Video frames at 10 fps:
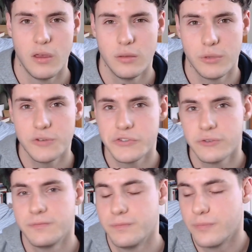But
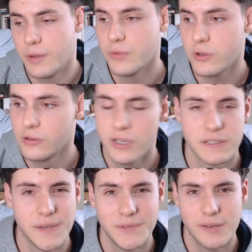also, I'm not gonna lie,
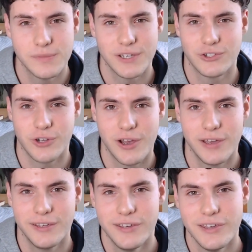sometimes I
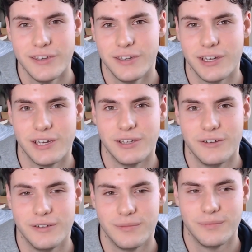try
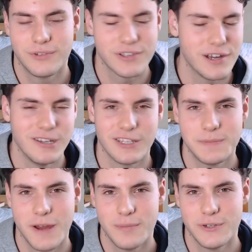and just kind of
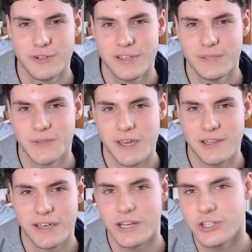experiment, try something out.
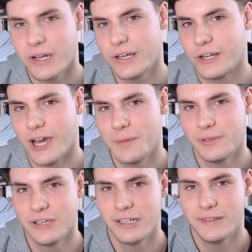Like, I tried out
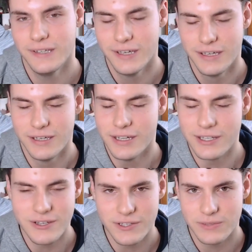Hyperland.
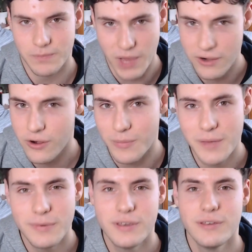It's just, I don't know,
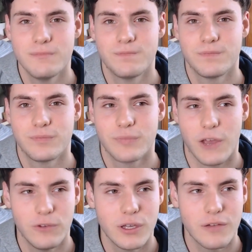maybe
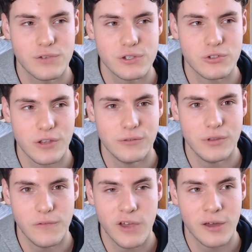I feel like I've just
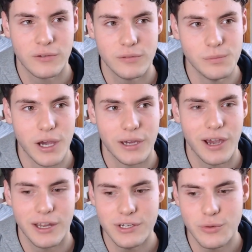genuinely found my ideal